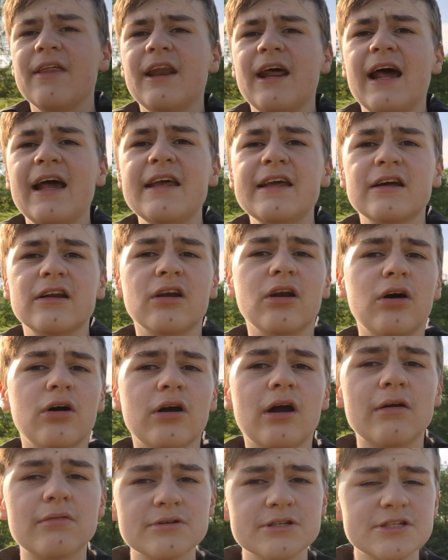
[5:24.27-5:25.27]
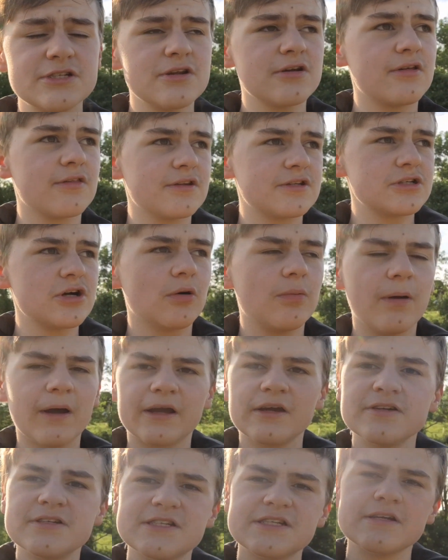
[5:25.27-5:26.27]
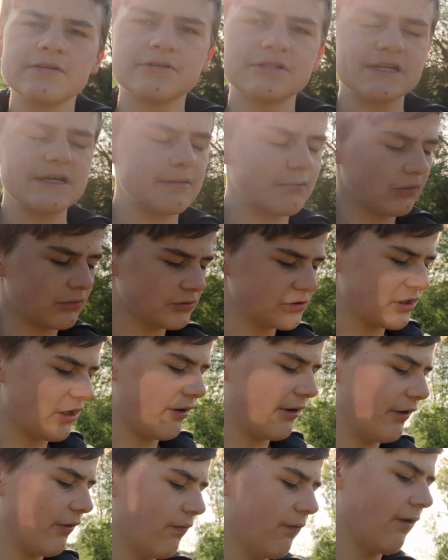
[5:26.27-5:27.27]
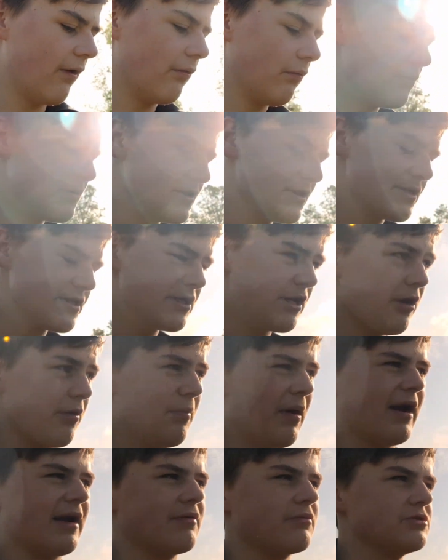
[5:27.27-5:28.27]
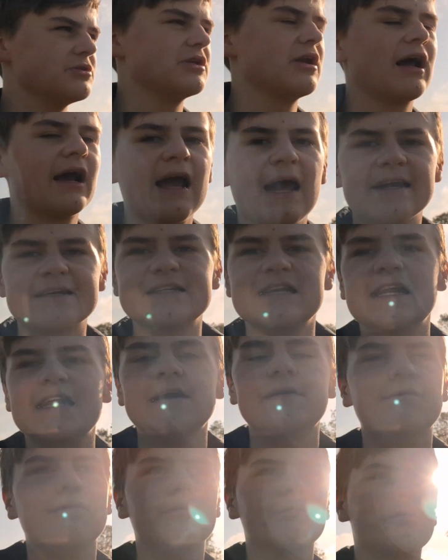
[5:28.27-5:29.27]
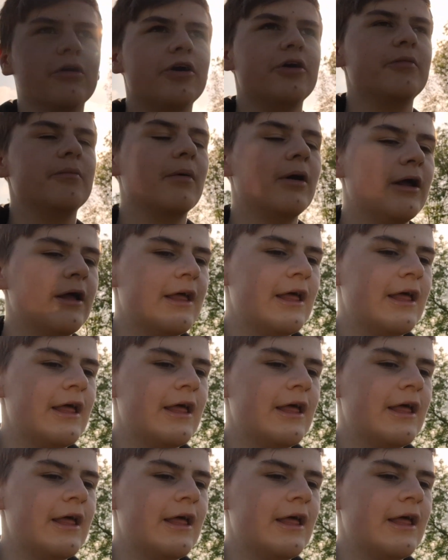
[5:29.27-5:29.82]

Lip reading: then at 8 o'clock I was stood at the top. I could still see what was going on though. It wasn't so bad. It wasn't like I had to leave the room.